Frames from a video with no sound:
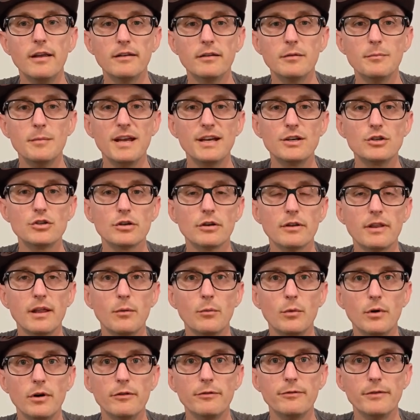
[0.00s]
to make sure they
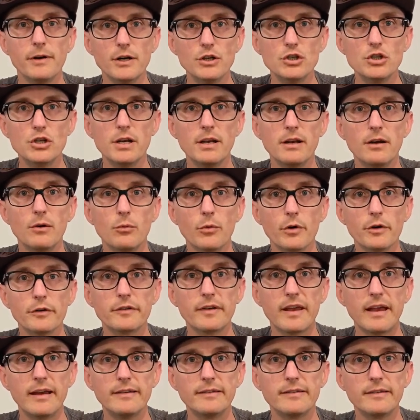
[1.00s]
will function in a
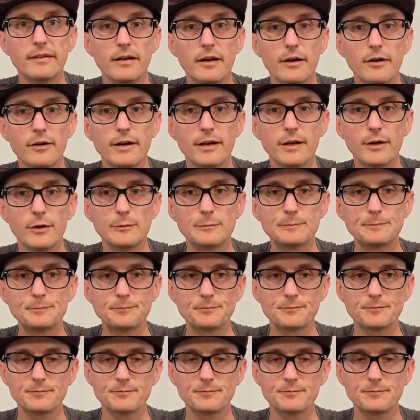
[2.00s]
worst-case scenario.